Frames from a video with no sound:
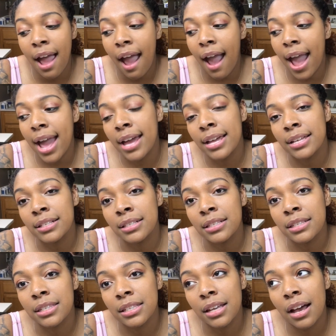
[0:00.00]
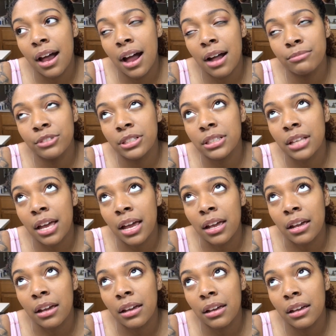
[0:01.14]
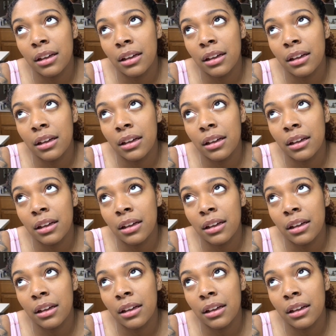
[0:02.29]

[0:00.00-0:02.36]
And I'm just like,